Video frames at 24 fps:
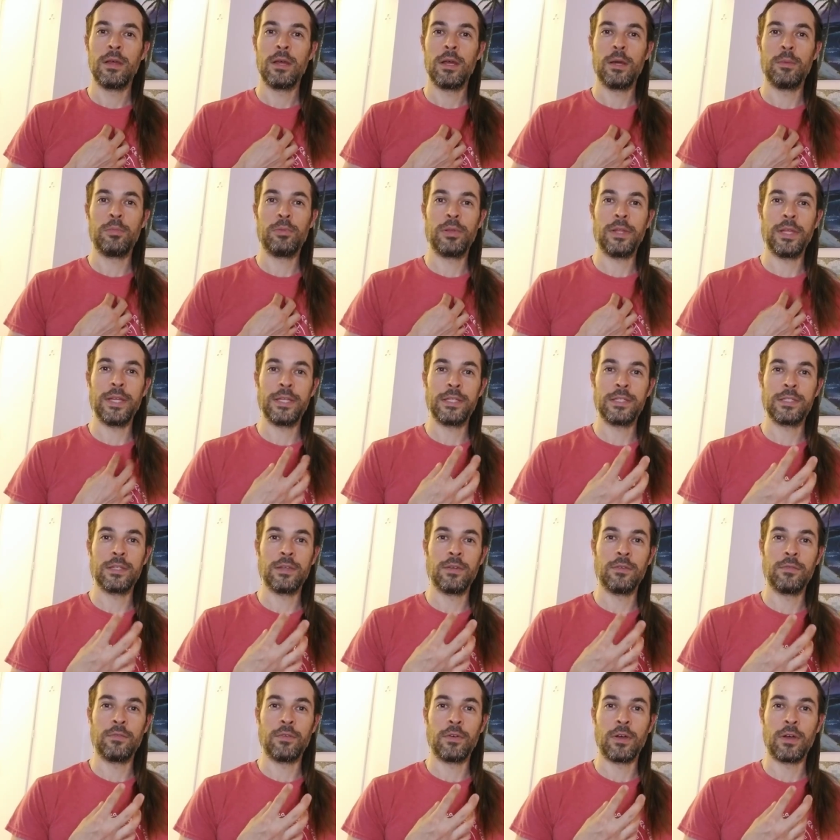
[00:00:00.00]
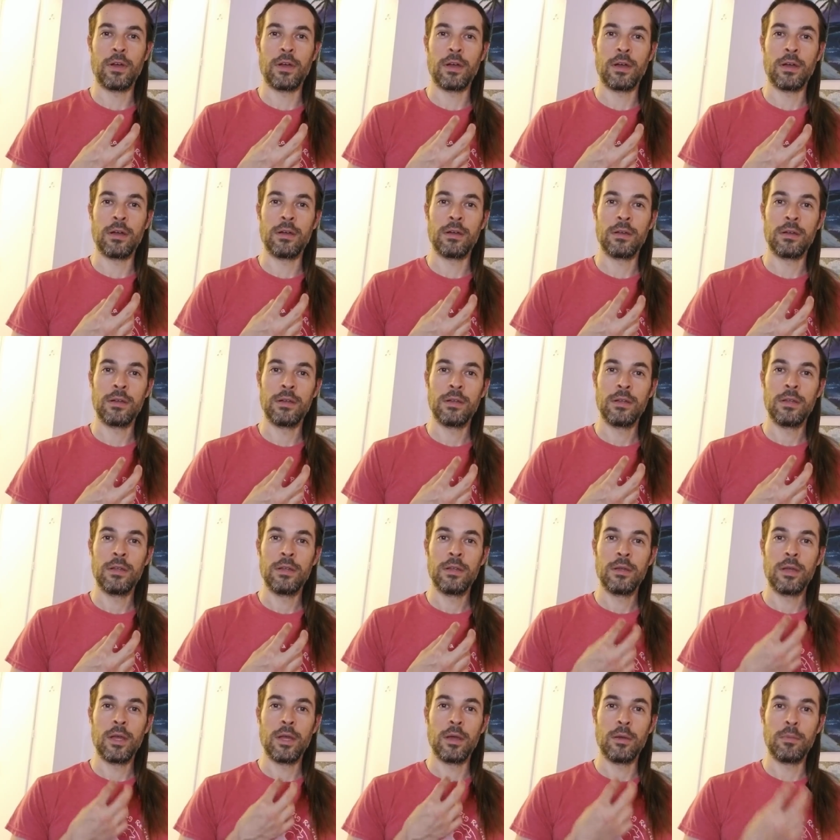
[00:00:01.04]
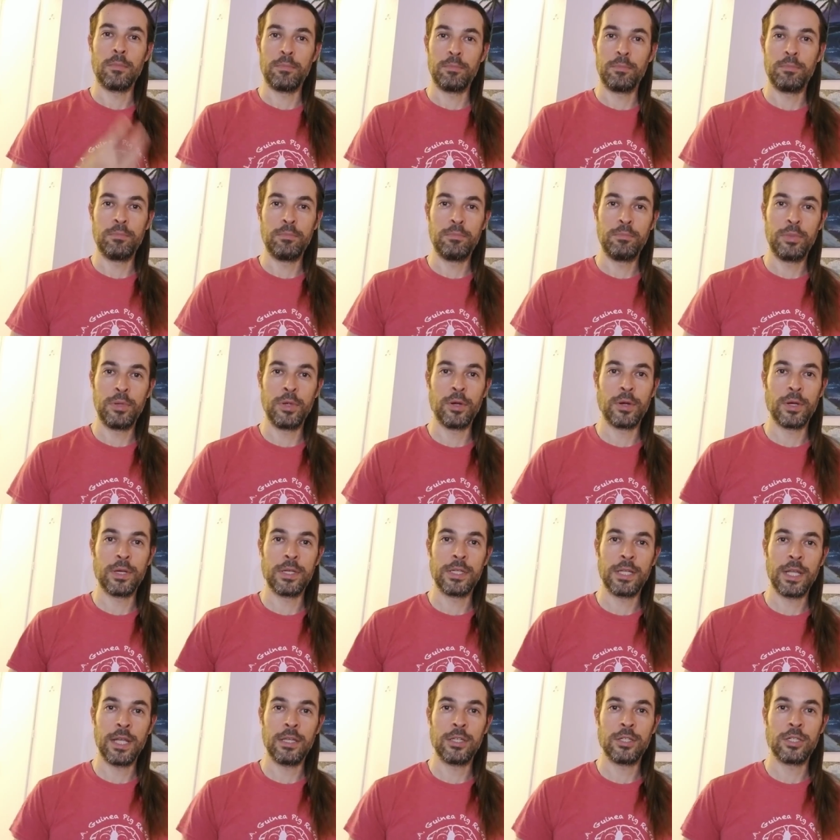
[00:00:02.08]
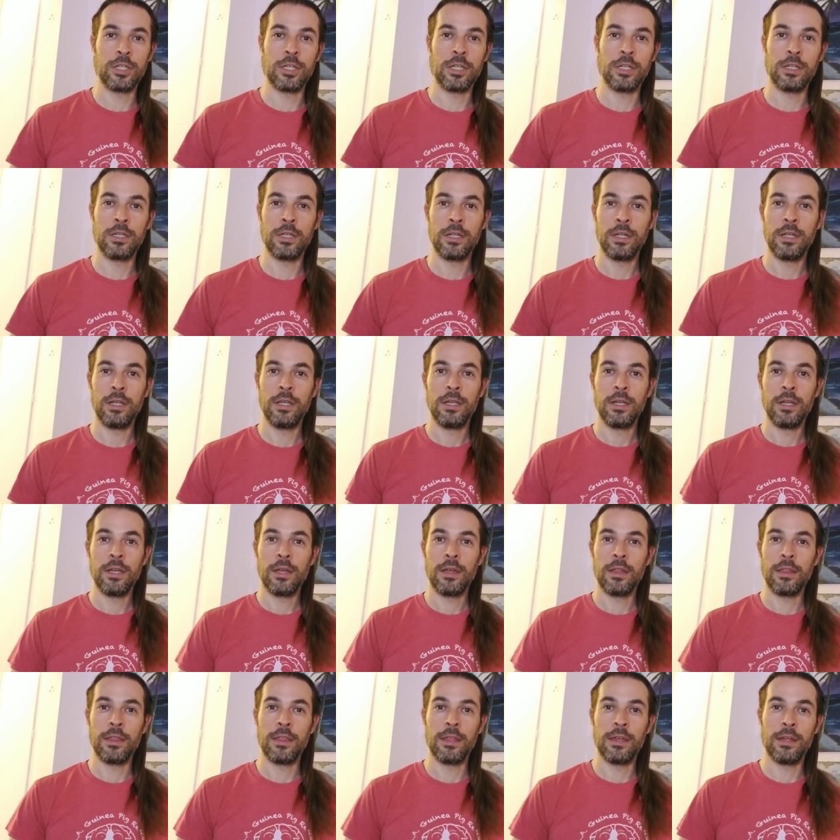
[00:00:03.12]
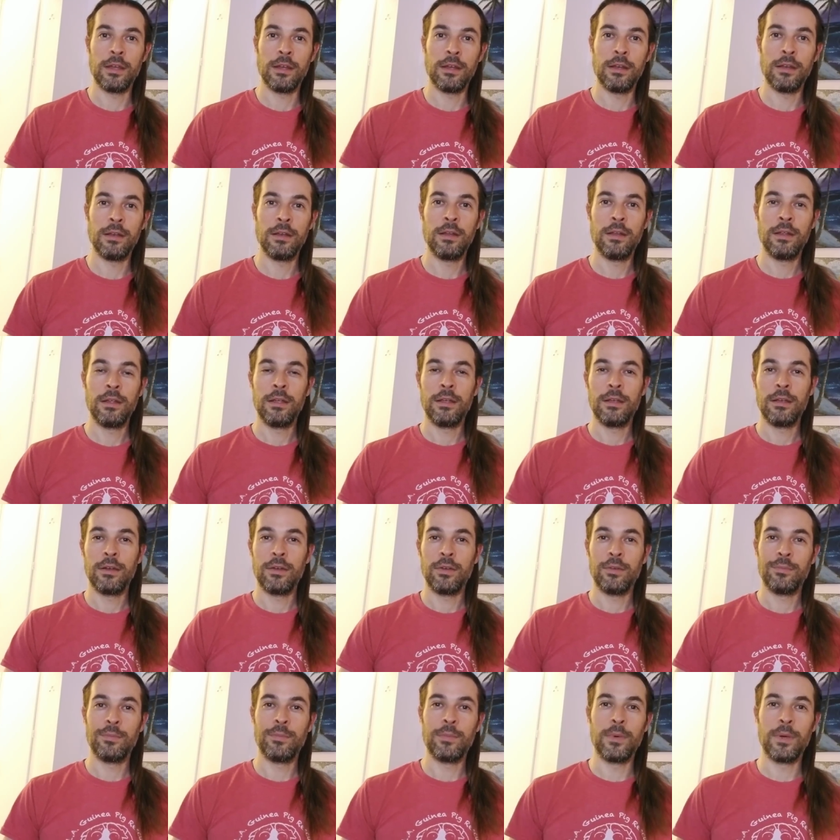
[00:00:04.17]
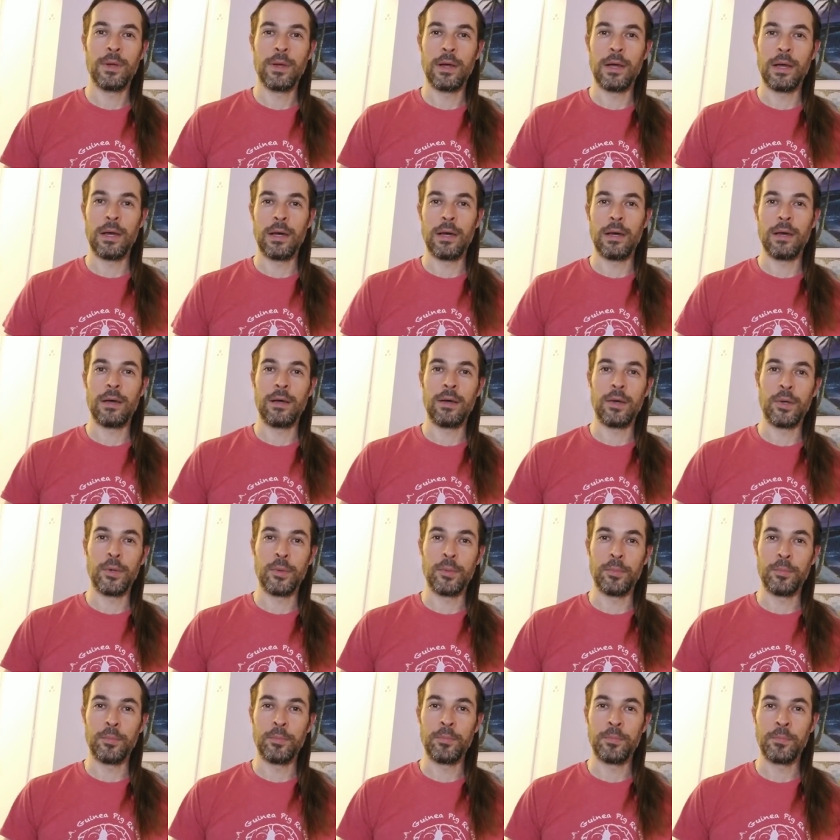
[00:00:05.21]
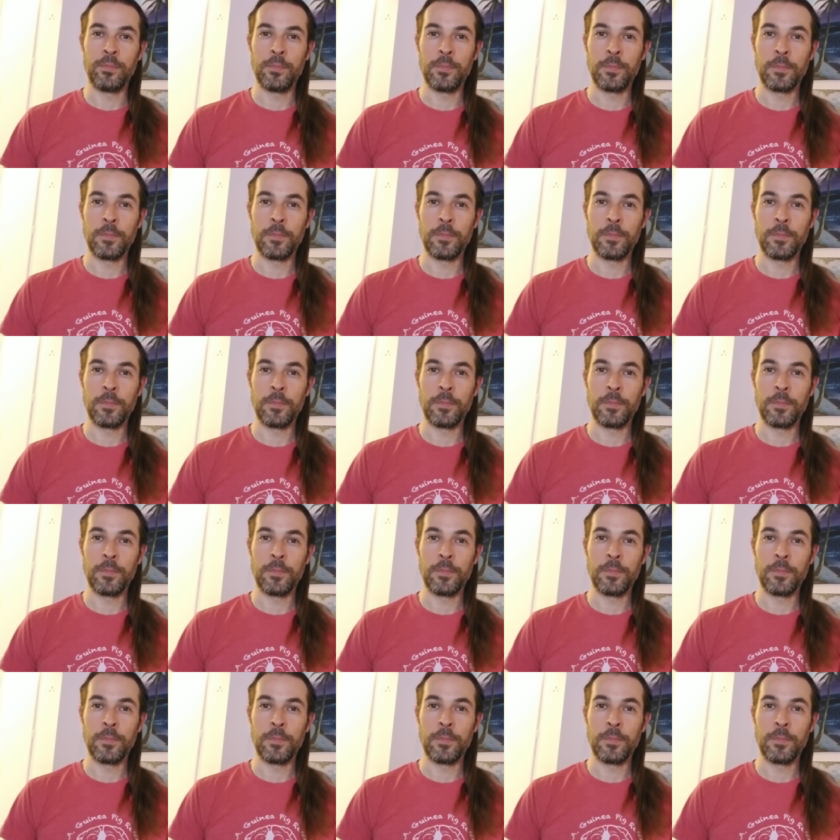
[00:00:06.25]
a place of uh, uh, pure intention then, uh, um,